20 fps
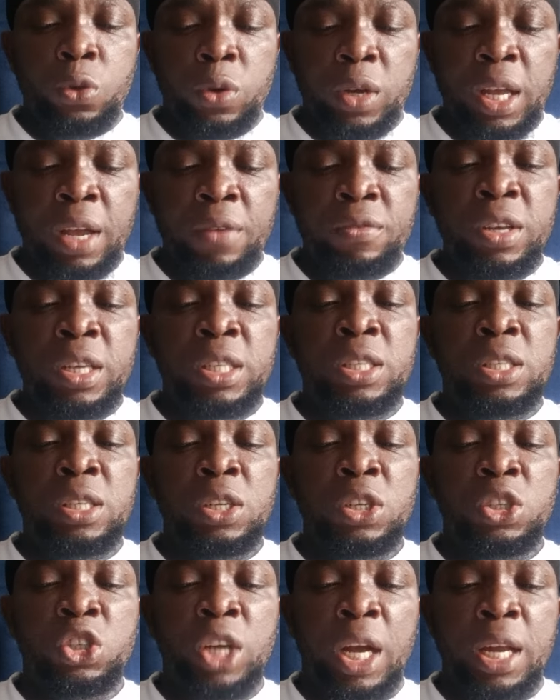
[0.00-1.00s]
to give
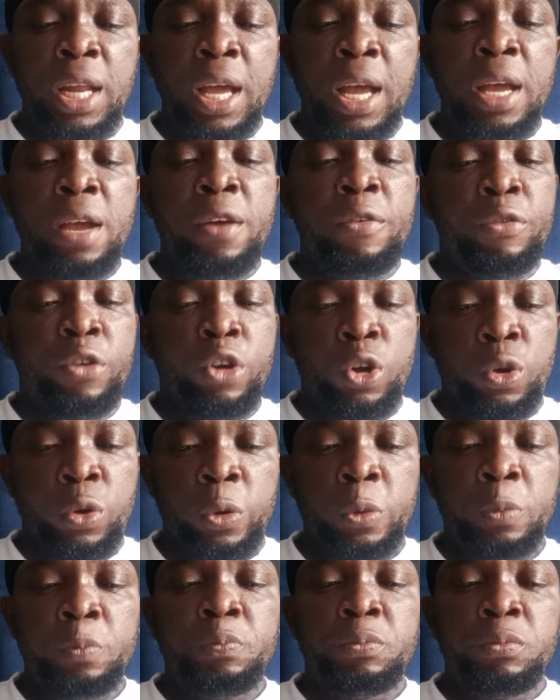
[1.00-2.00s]
this channel a
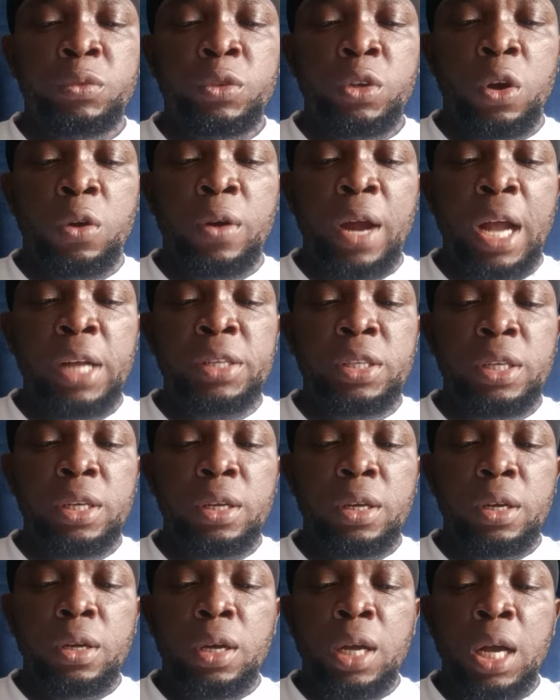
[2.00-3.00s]
follow all right
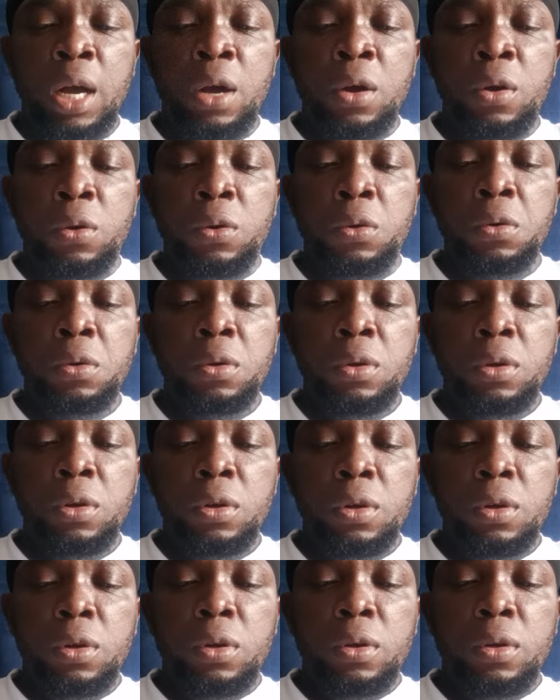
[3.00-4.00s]
hello.
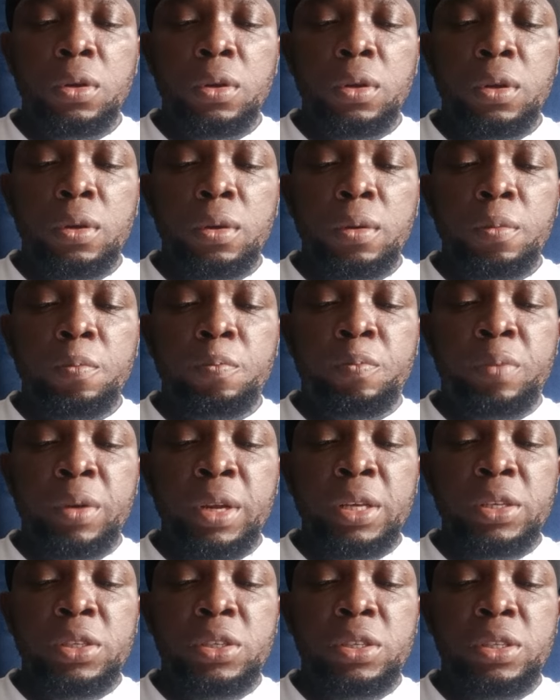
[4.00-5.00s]

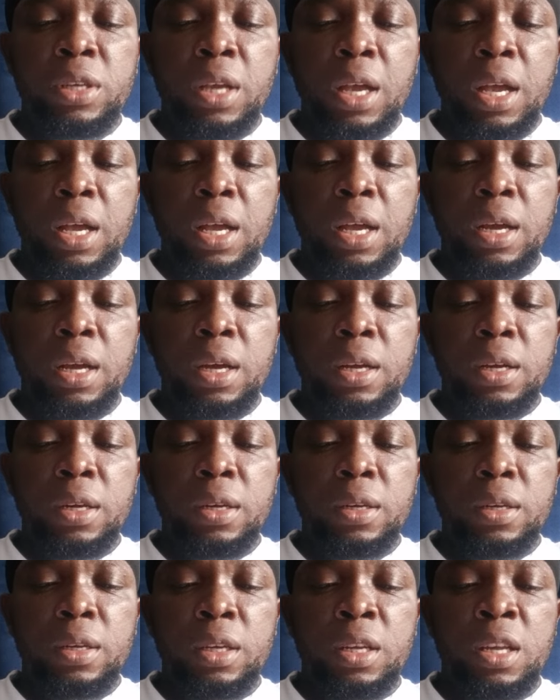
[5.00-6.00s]
please uh,
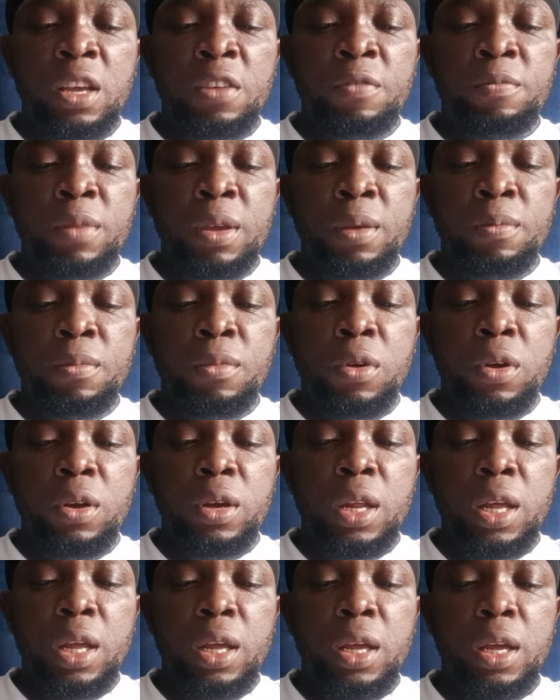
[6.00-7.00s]
give me
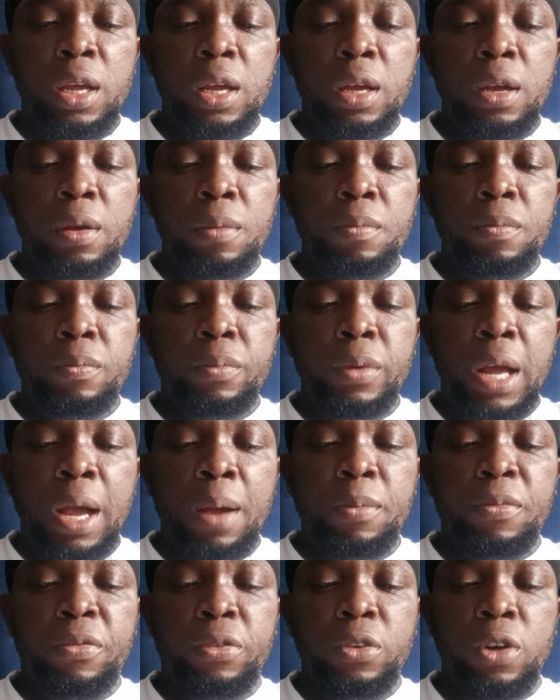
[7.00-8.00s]
money
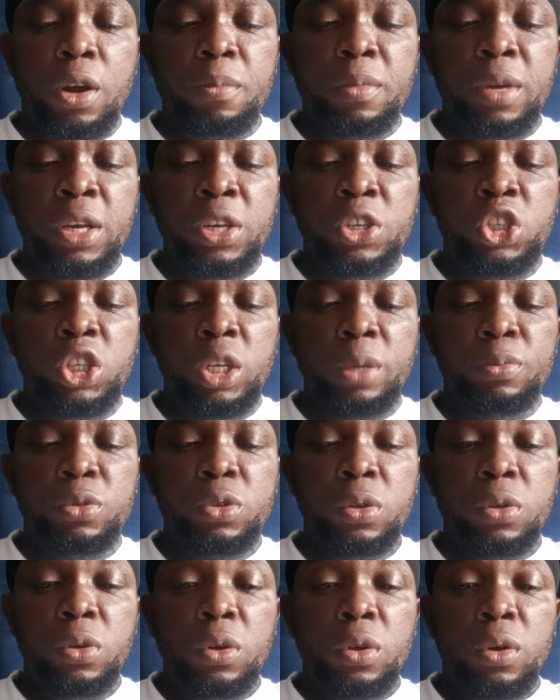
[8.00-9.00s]
i'm from
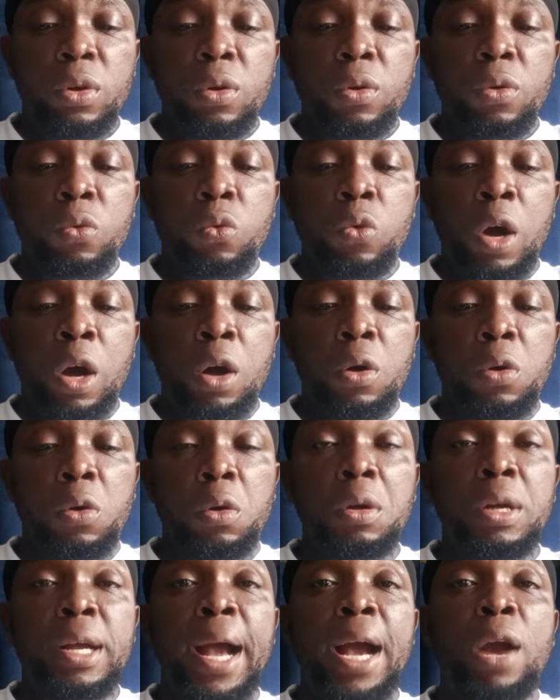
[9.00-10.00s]
egypt
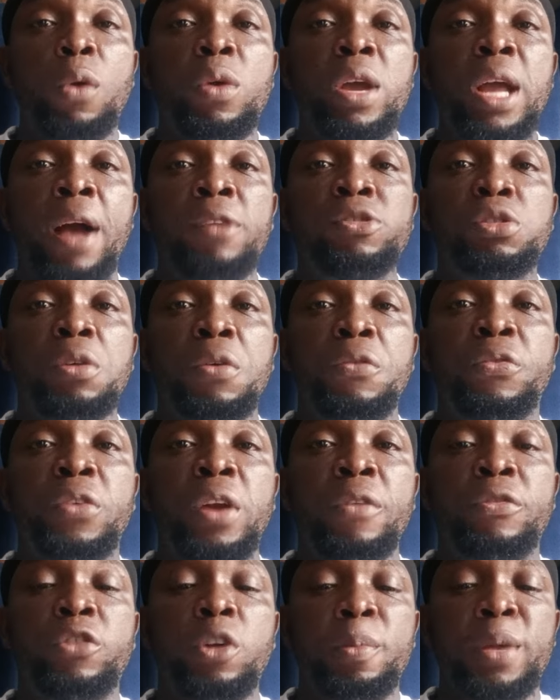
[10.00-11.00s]
wow guy we have some
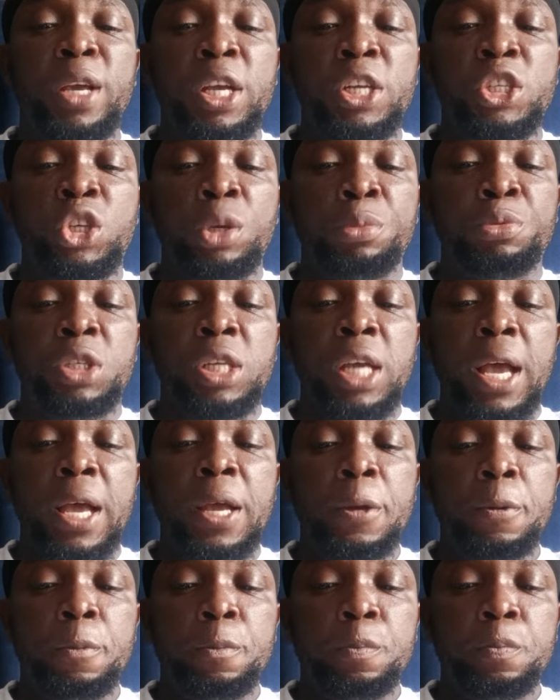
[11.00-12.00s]
friend from egypt
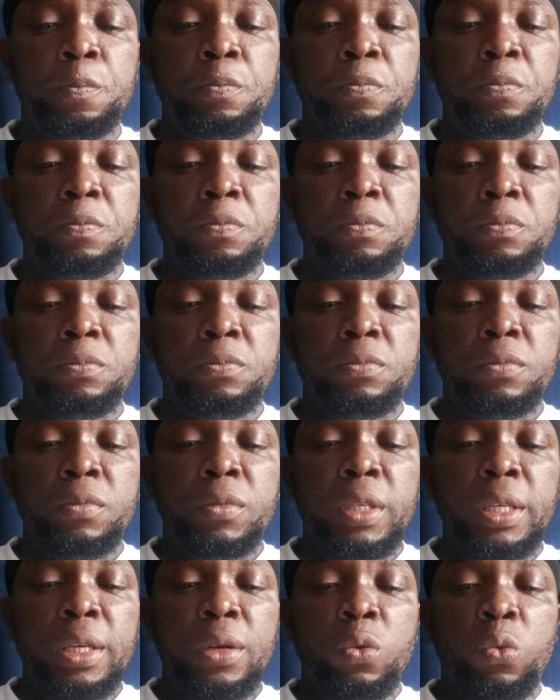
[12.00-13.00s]
here
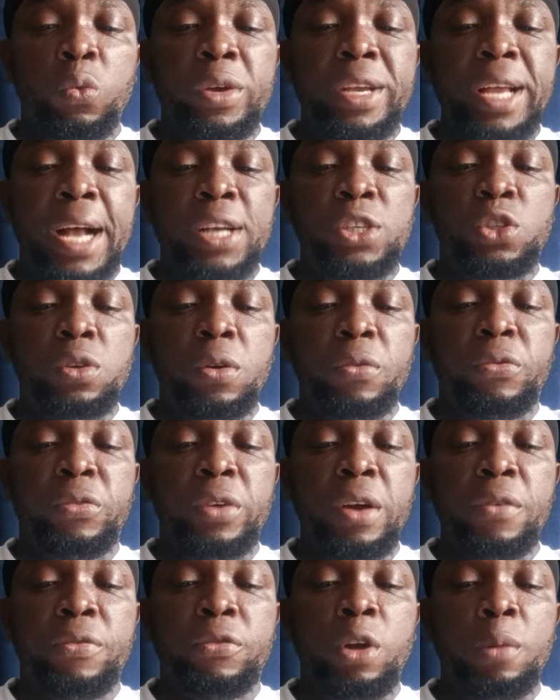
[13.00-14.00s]
we have some
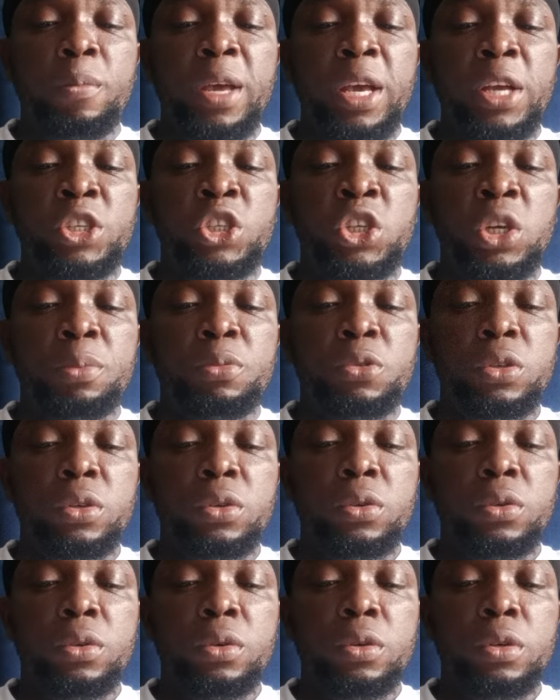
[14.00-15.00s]
friend from egypt